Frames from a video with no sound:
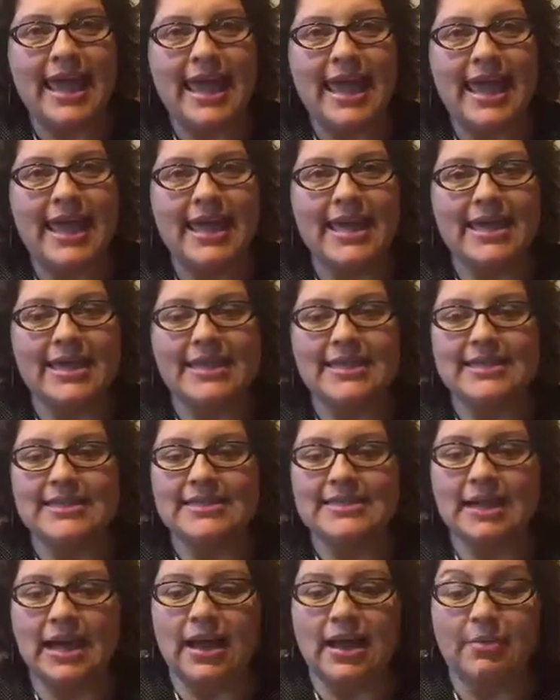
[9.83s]
and
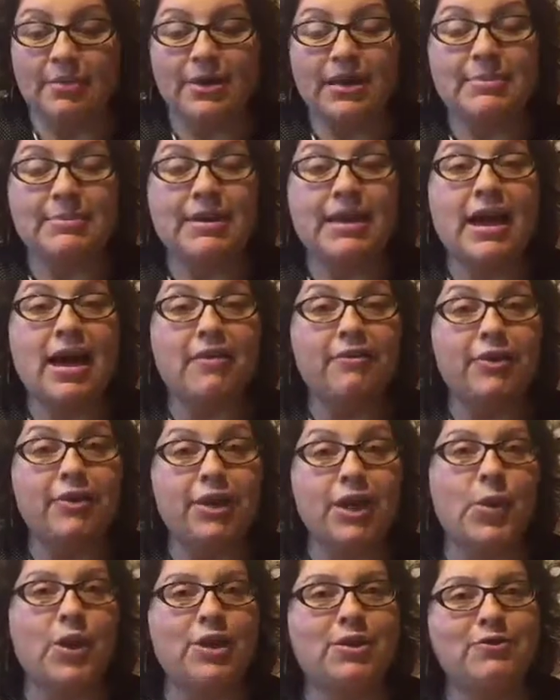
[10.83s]
we're going to be covering
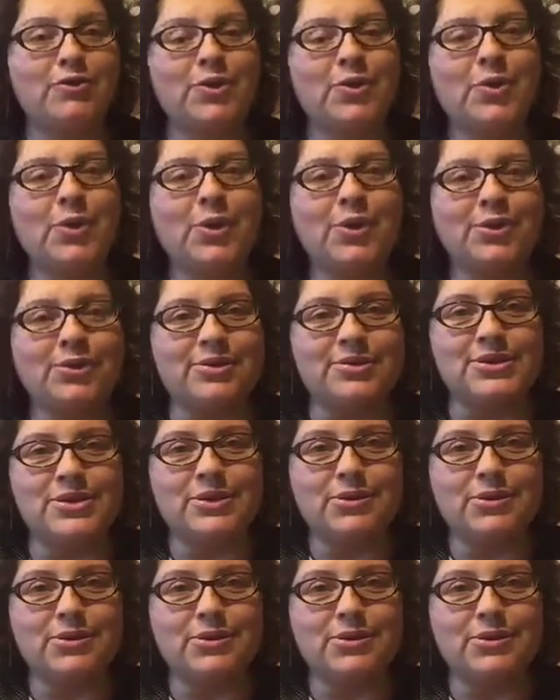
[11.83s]
quite a few oils.